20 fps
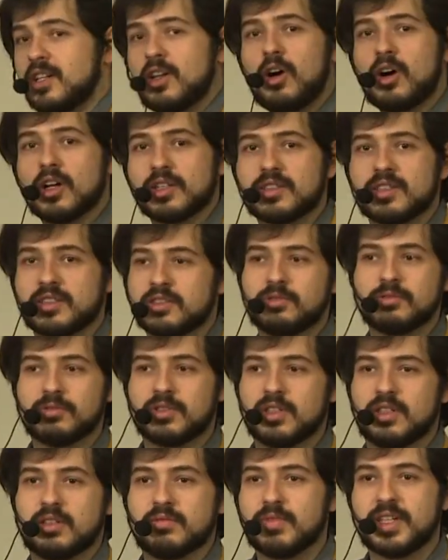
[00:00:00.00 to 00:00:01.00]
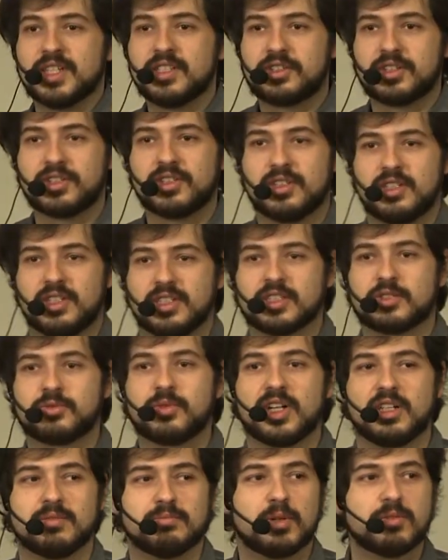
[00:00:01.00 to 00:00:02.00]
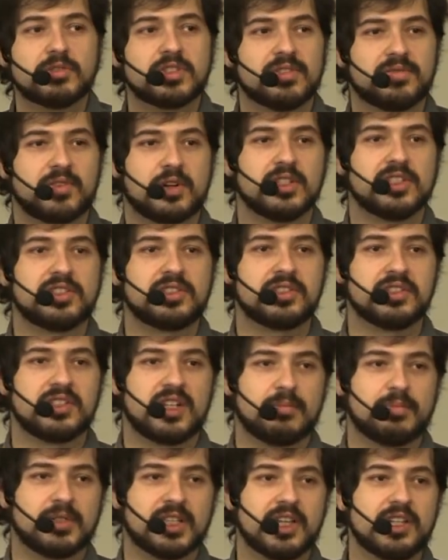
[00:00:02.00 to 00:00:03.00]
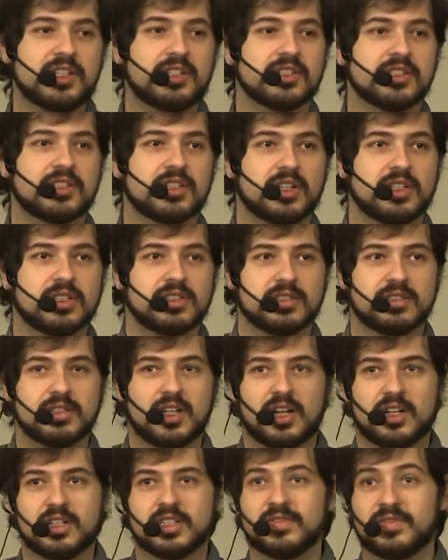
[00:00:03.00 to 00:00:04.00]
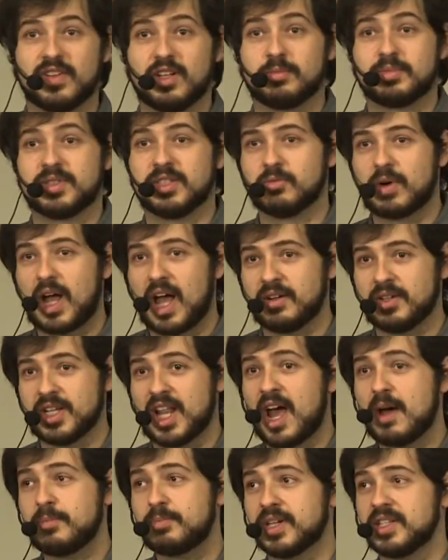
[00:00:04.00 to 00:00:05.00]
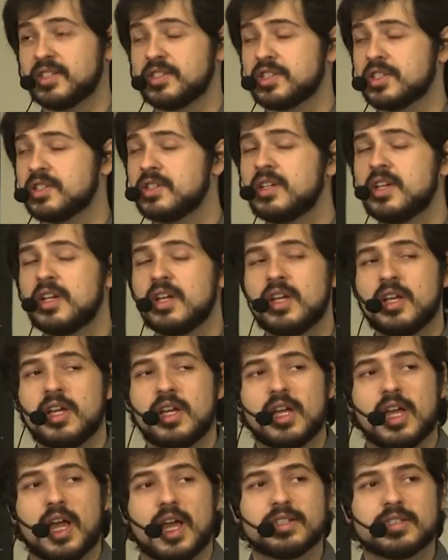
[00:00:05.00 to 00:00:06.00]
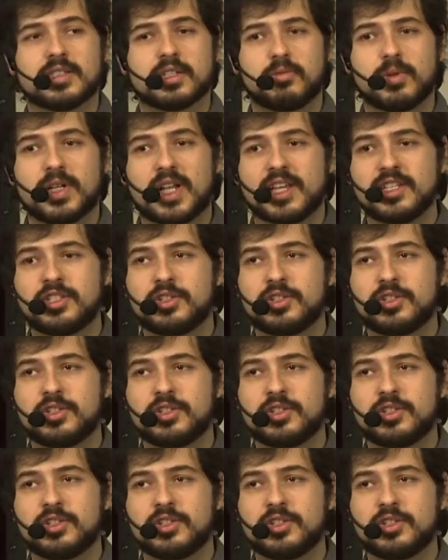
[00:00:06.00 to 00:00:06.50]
lot at Google internally as well. Most of our internal applications are developed in App Engine. And so when I